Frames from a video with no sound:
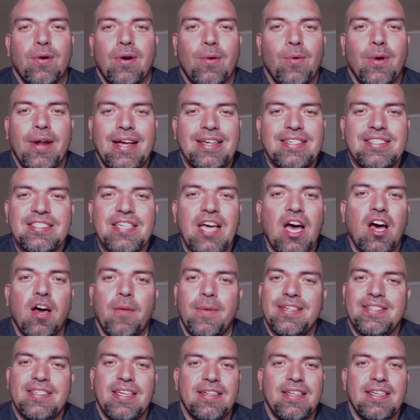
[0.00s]
when I saw
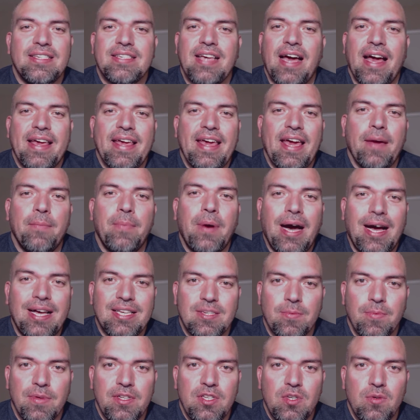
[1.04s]
him, I said, this guy can't
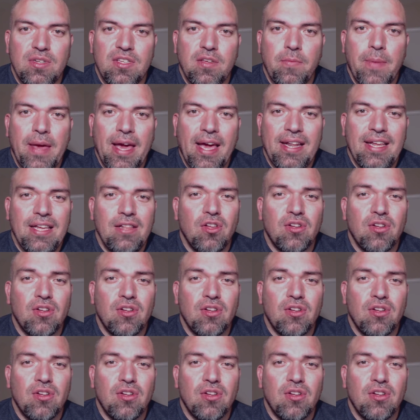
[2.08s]
possibly do a debate.